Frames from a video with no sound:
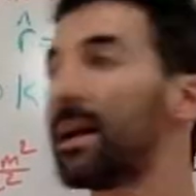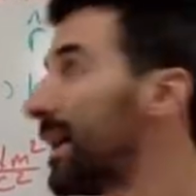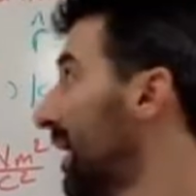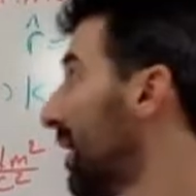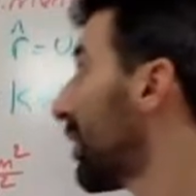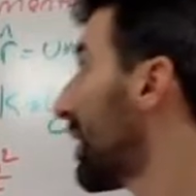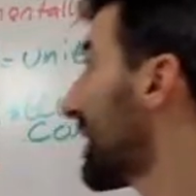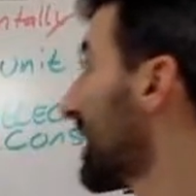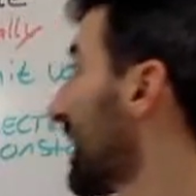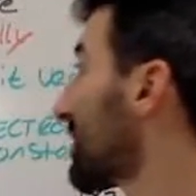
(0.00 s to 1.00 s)
Now,
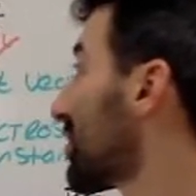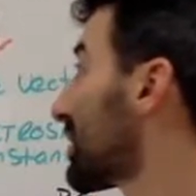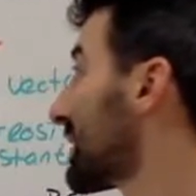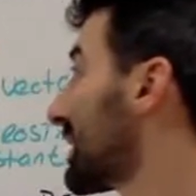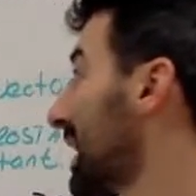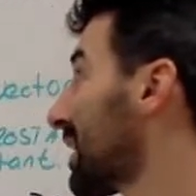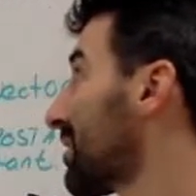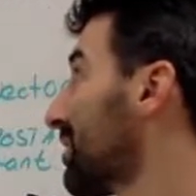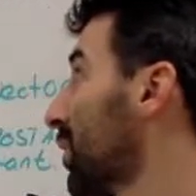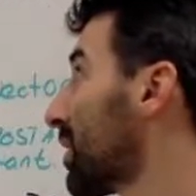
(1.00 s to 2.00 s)
the
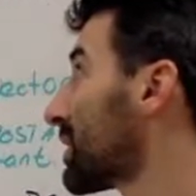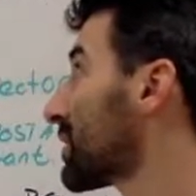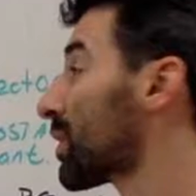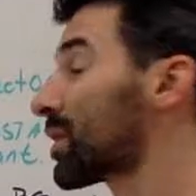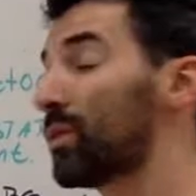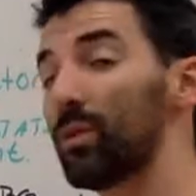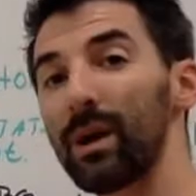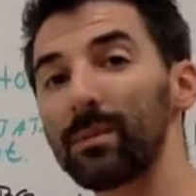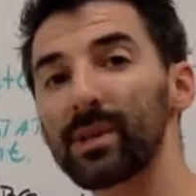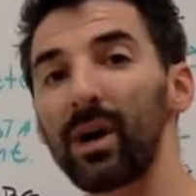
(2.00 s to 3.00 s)
electrostatic force, or
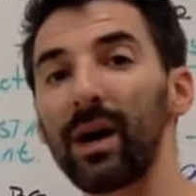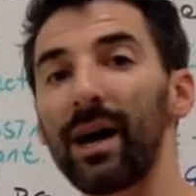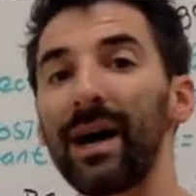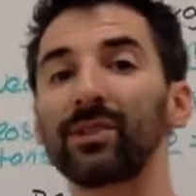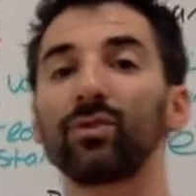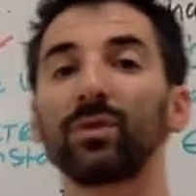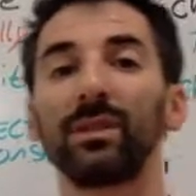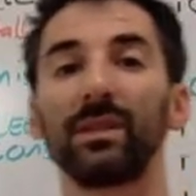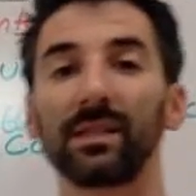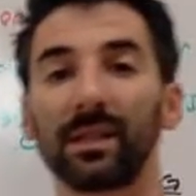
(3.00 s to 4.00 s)
Coulomb's law, actually
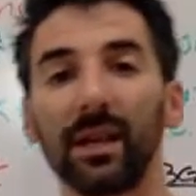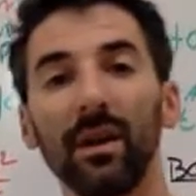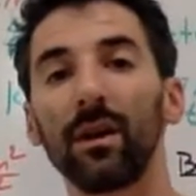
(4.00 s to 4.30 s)
doesn't.